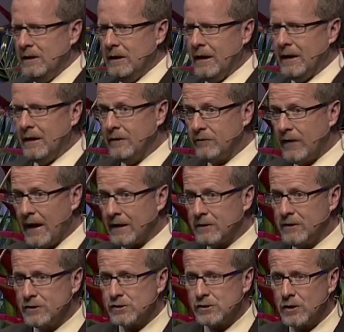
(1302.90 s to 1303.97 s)
And if that
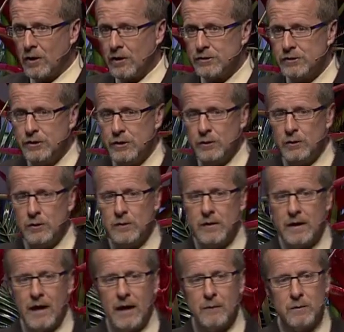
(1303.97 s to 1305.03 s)
concerns you,
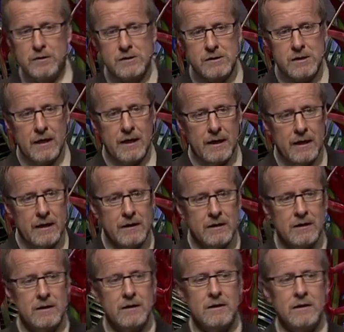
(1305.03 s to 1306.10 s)
then I would say
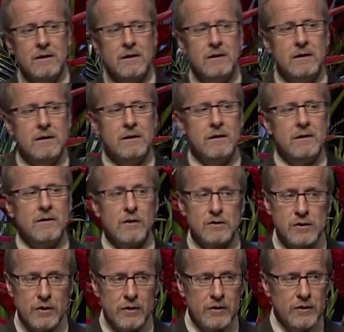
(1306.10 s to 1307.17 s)

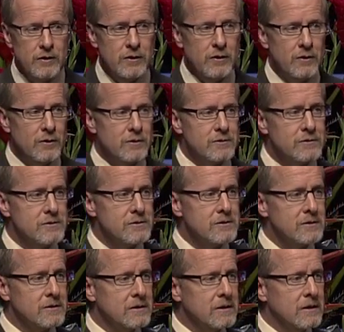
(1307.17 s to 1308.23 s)
there's good news.